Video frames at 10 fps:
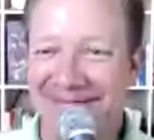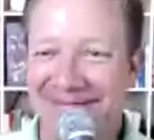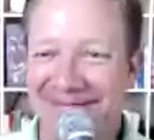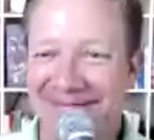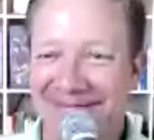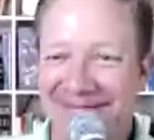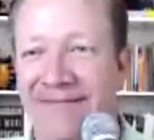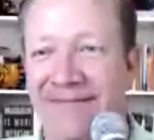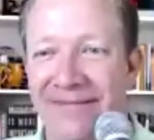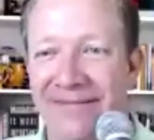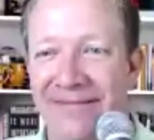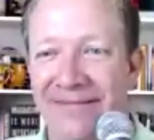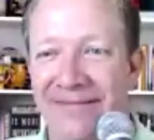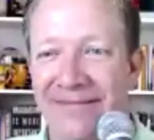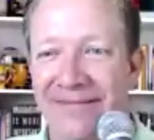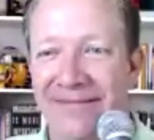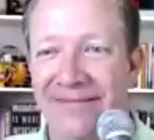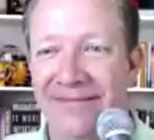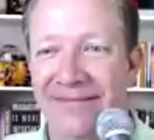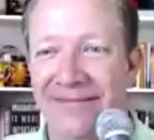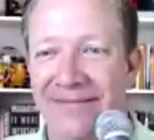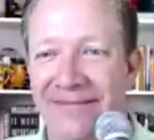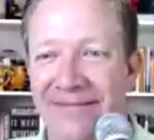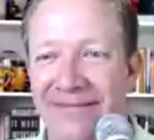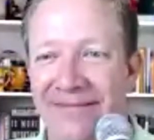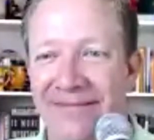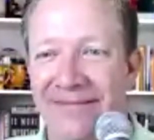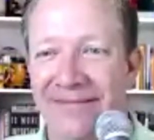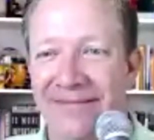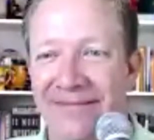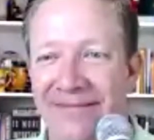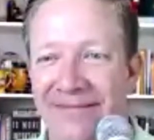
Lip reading: [no speech]